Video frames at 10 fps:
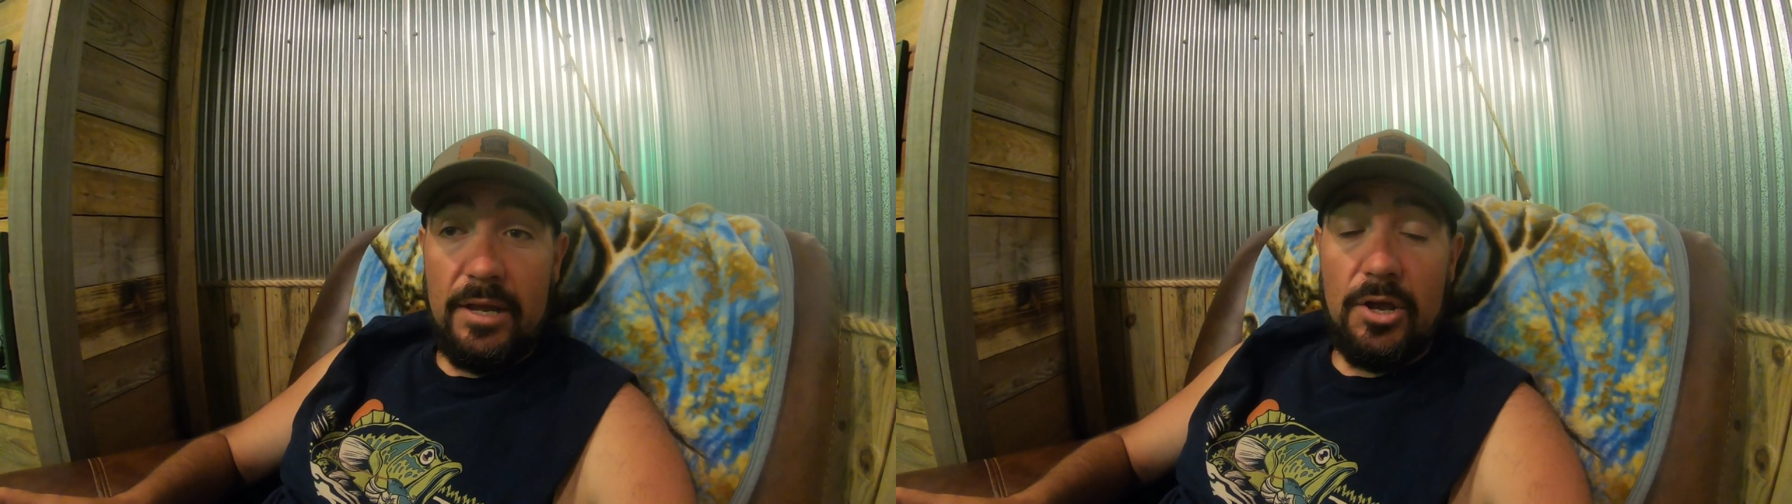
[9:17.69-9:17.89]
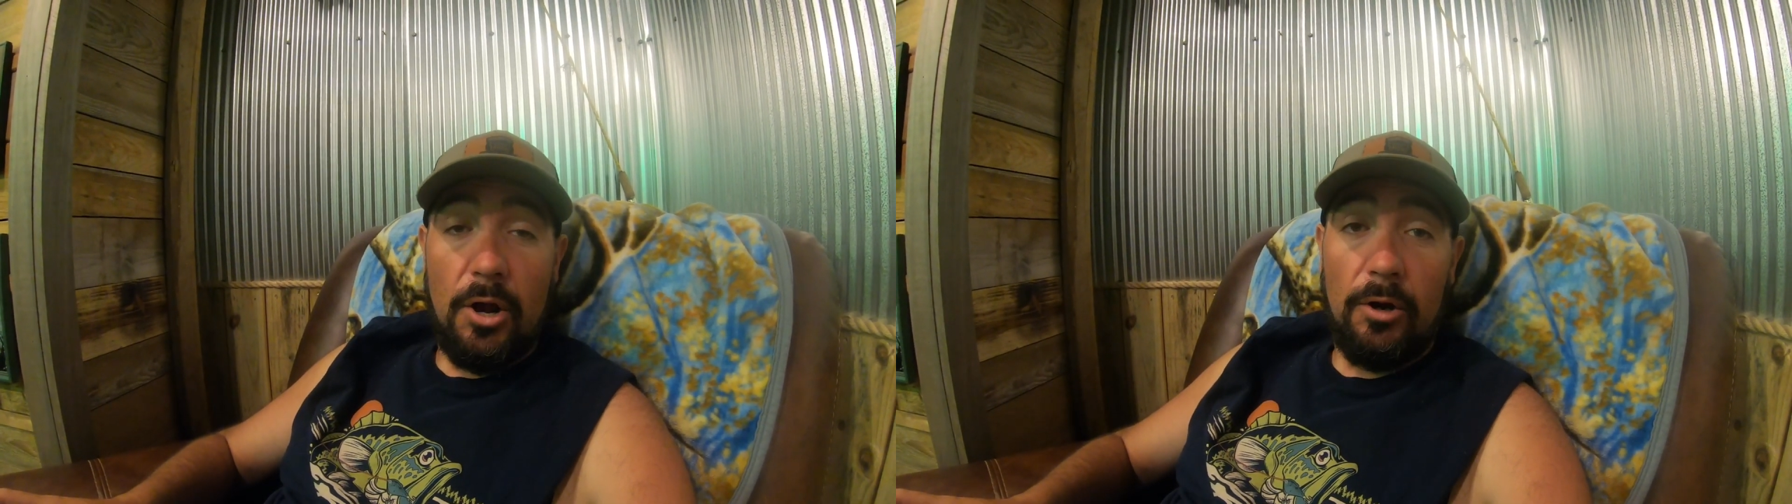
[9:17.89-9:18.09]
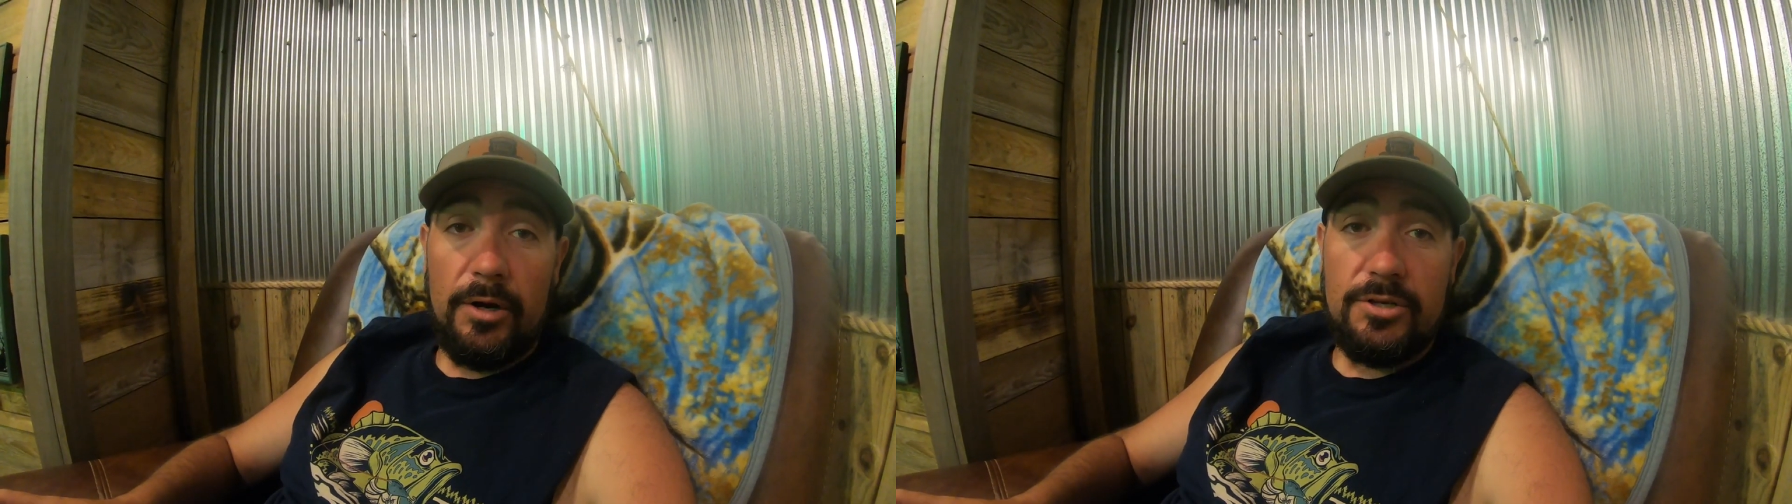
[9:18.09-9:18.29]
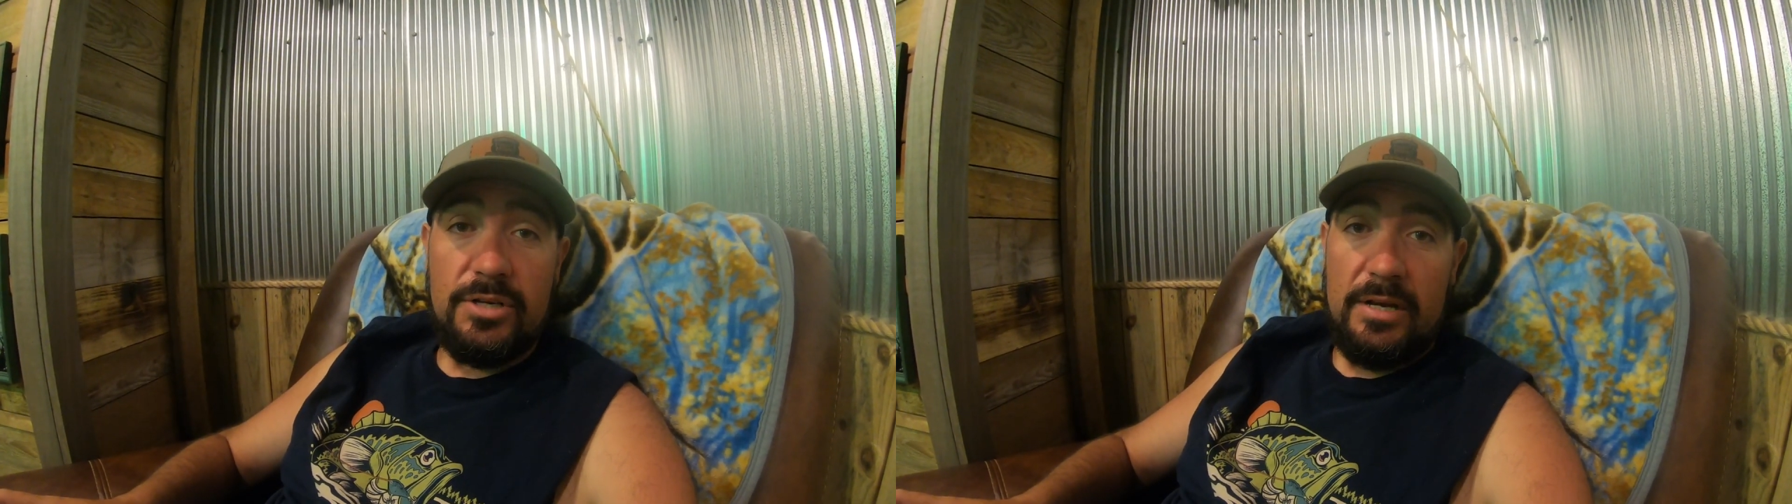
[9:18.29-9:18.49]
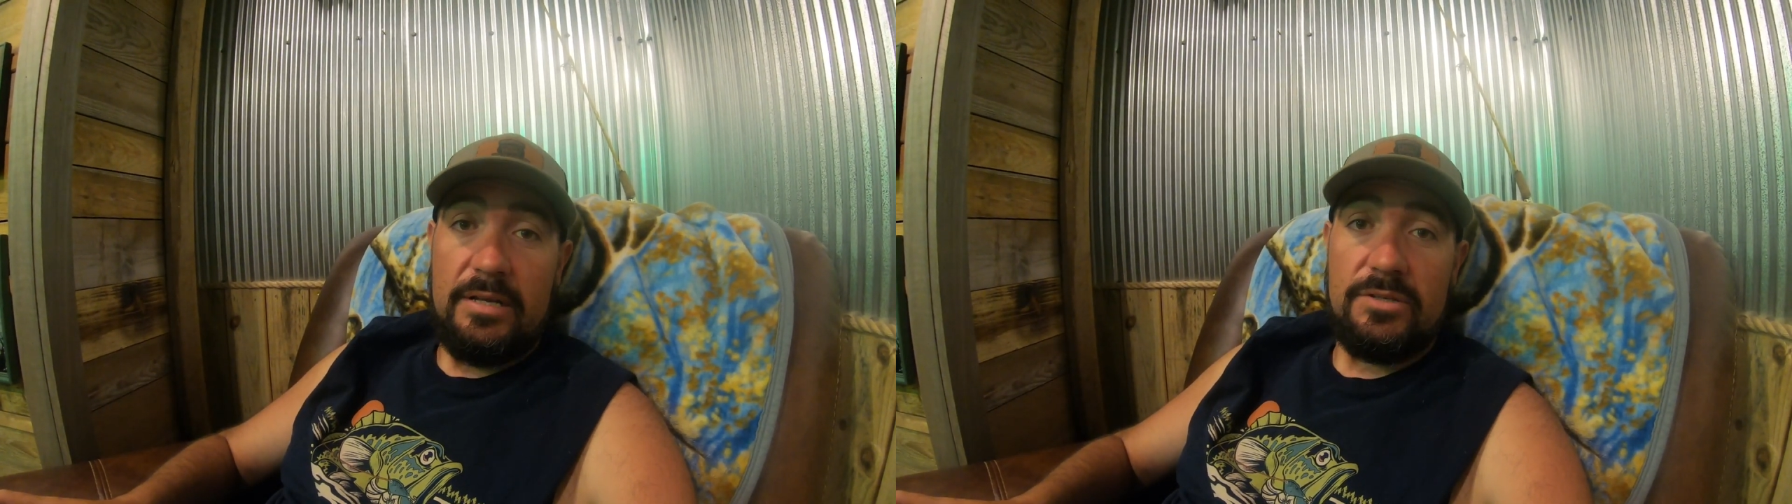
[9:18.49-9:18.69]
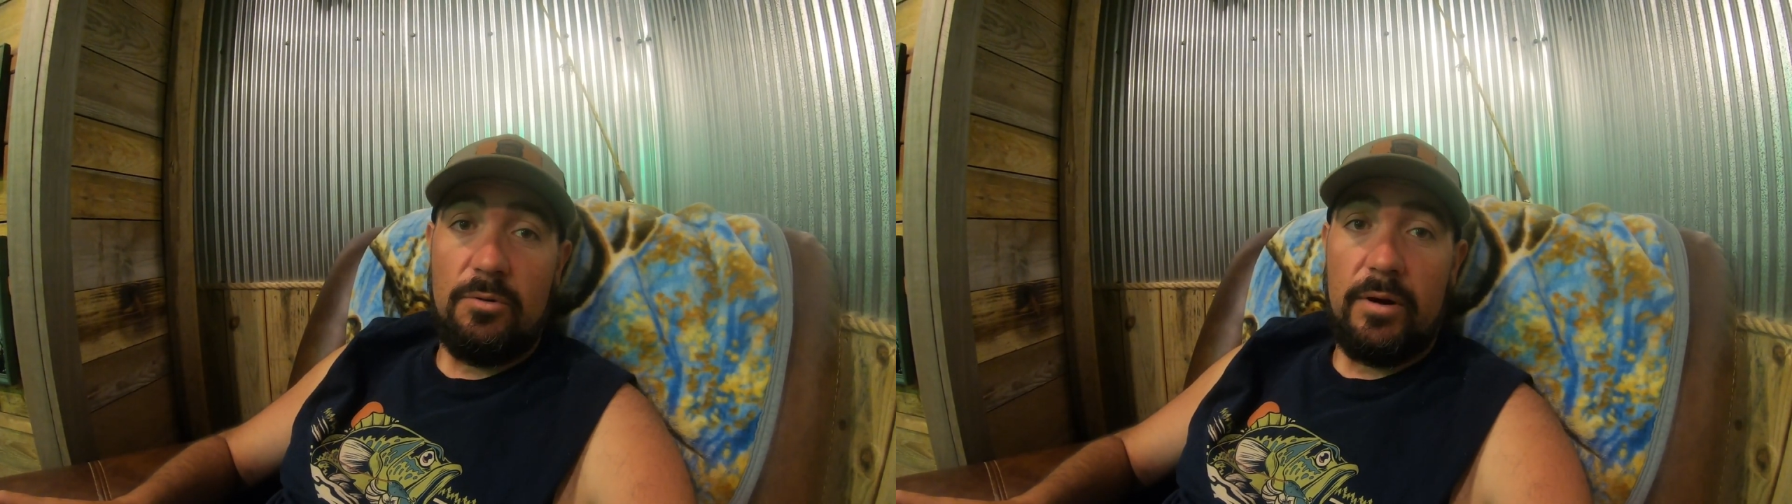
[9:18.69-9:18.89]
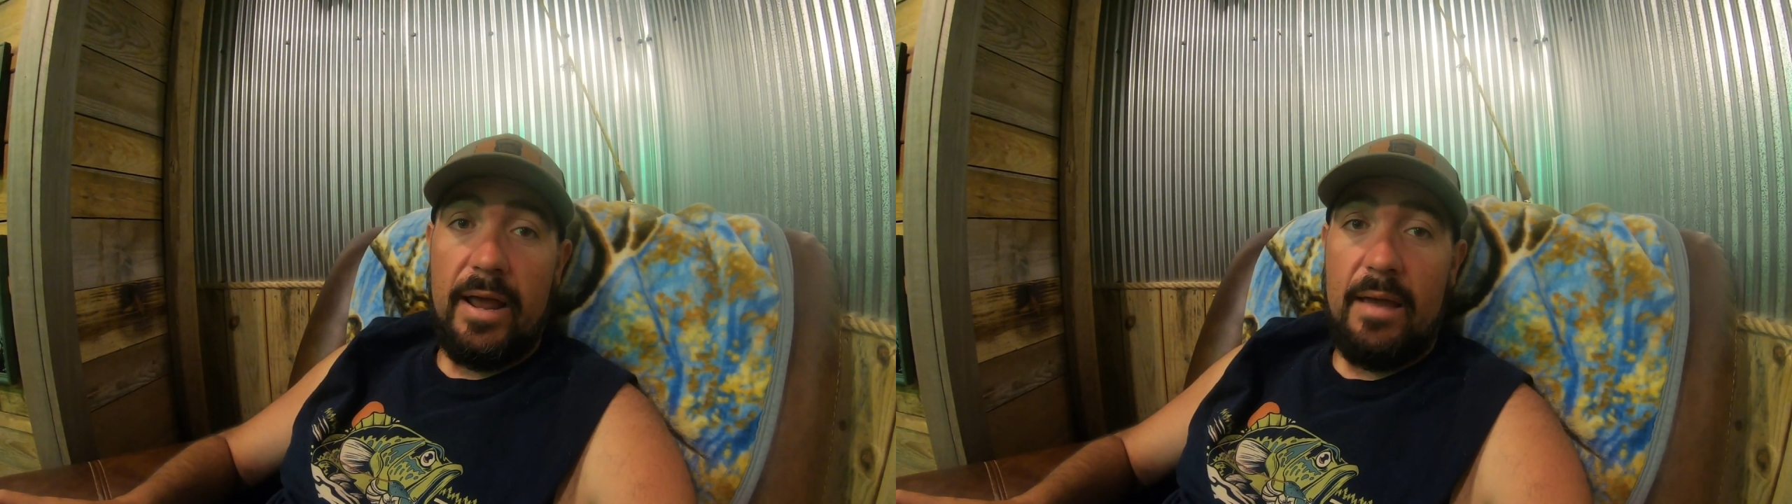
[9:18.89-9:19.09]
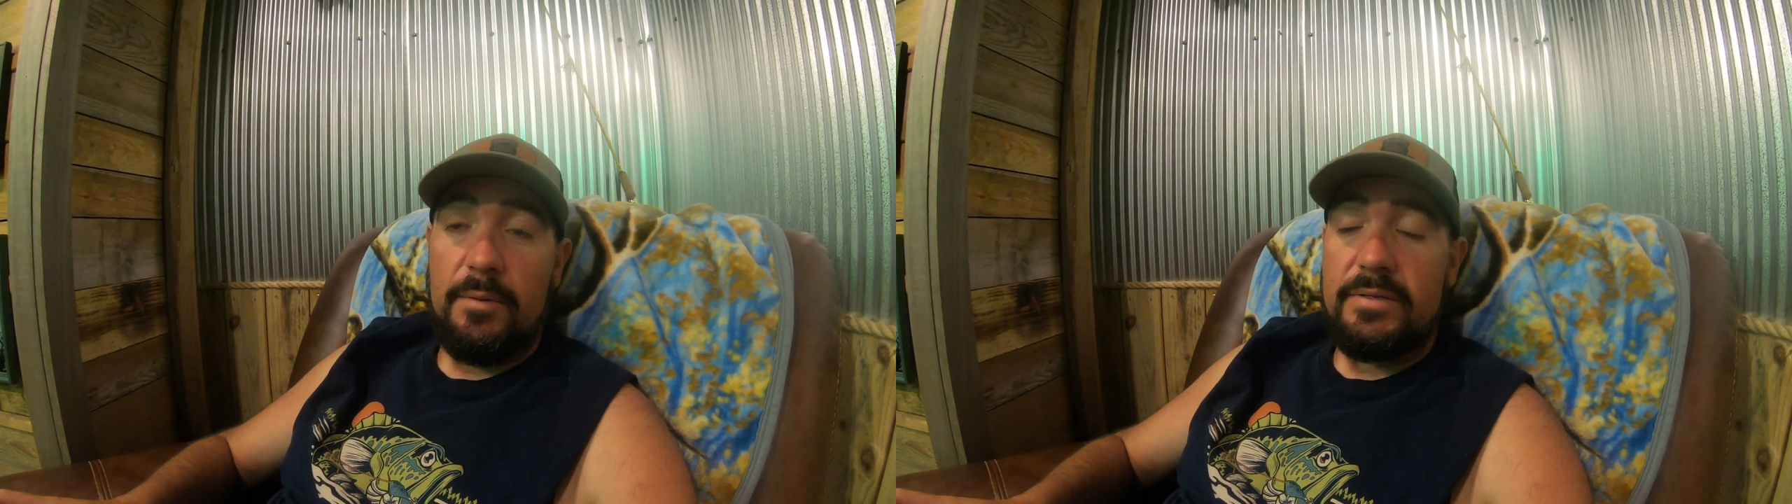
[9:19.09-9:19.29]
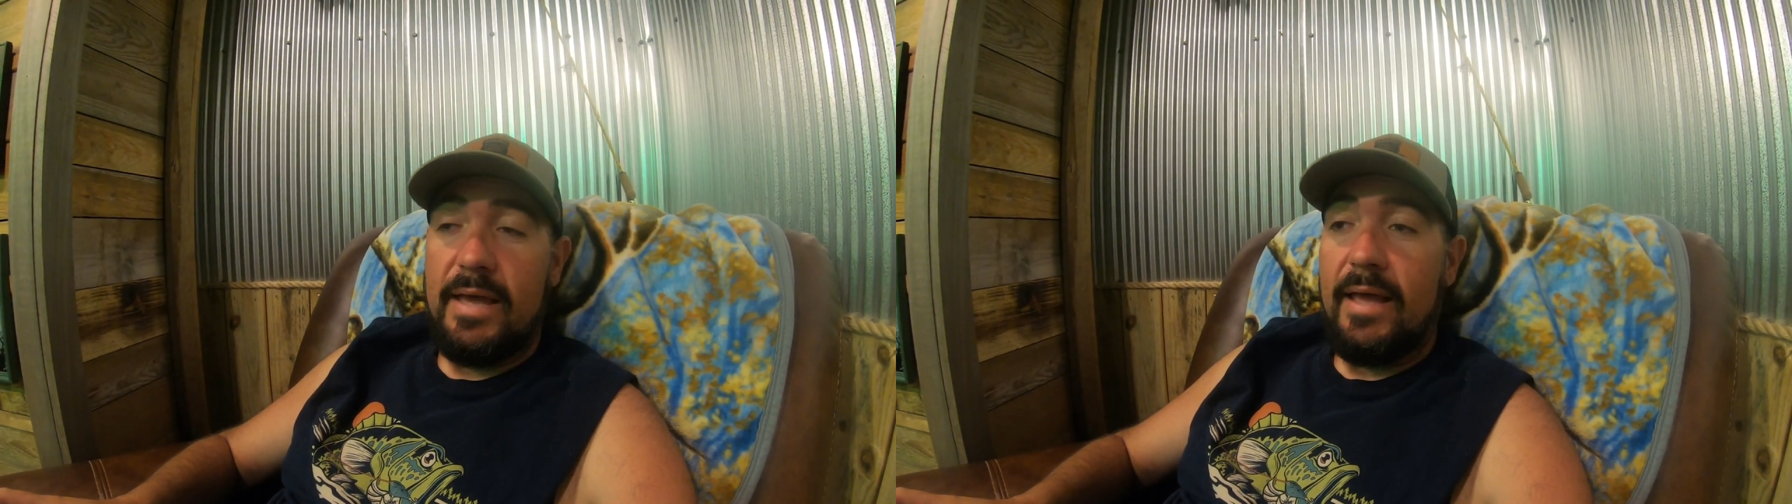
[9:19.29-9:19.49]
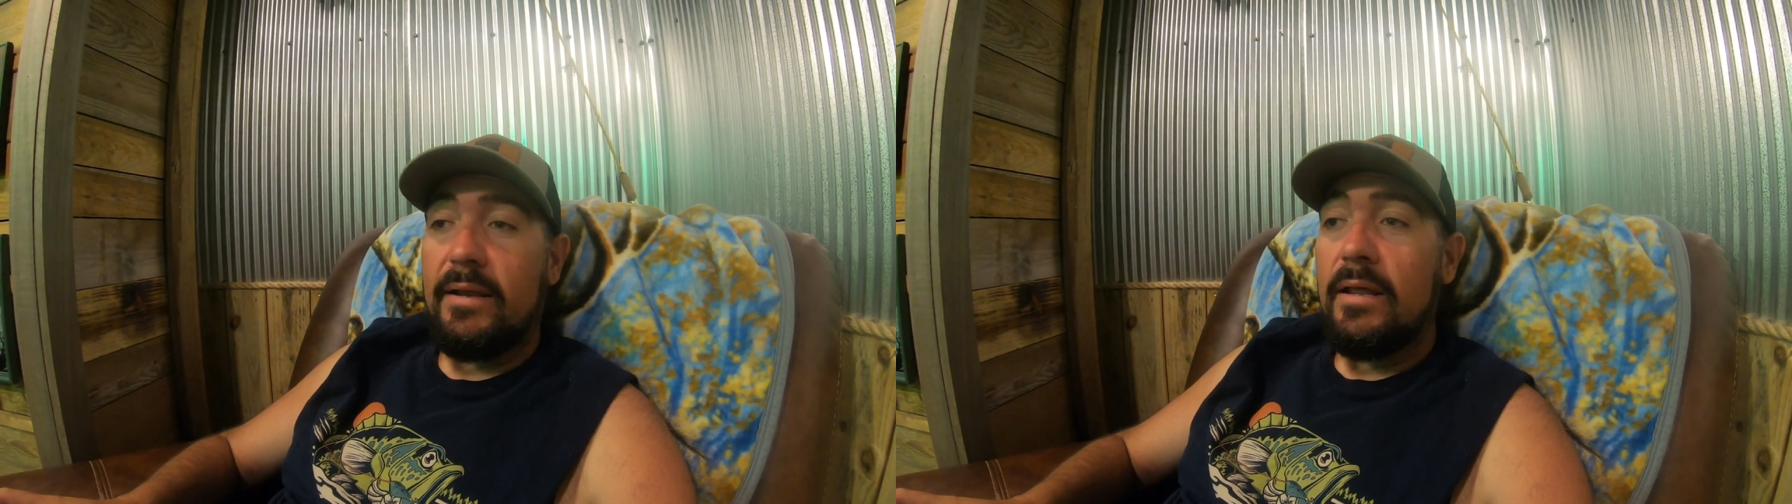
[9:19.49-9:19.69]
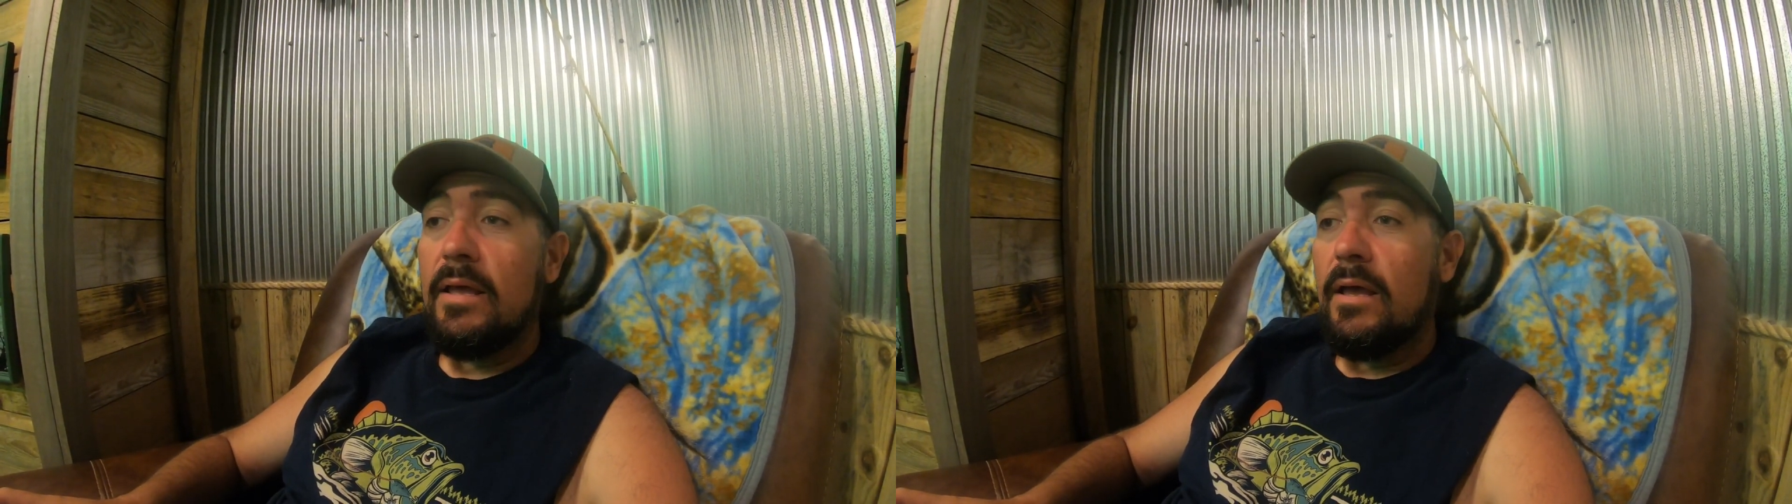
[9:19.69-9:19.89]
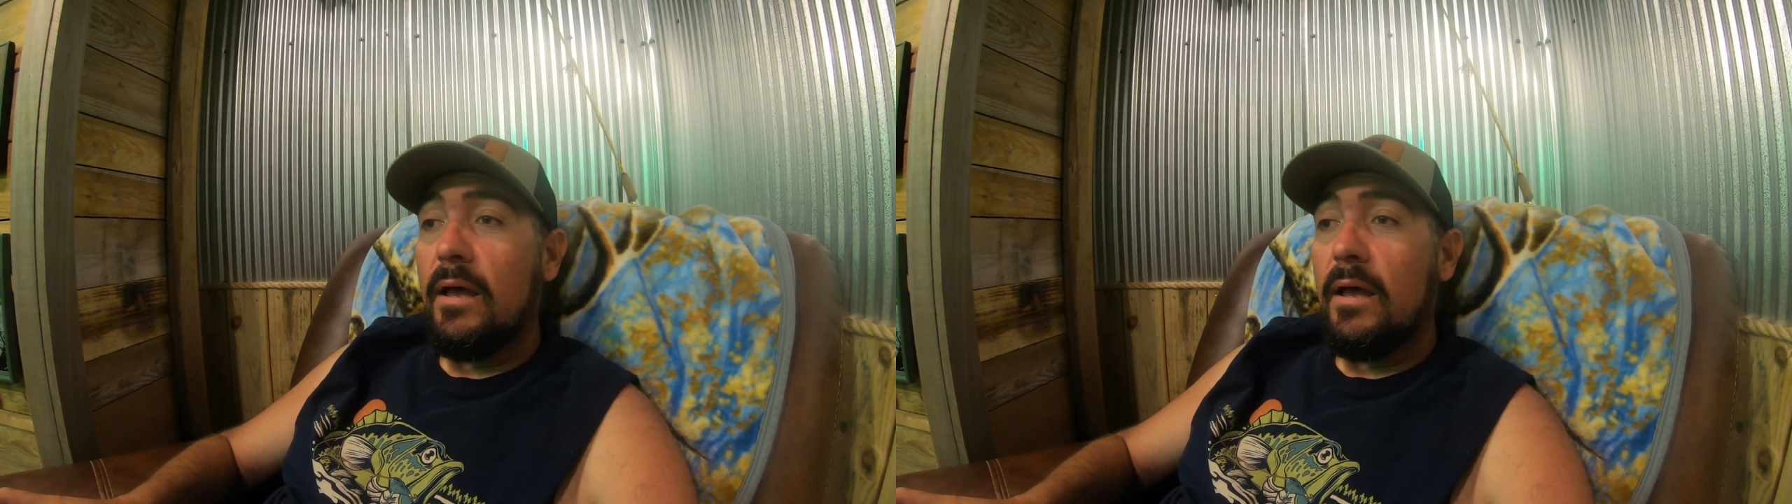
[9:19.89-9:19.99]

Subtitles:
encourage any sort of habitat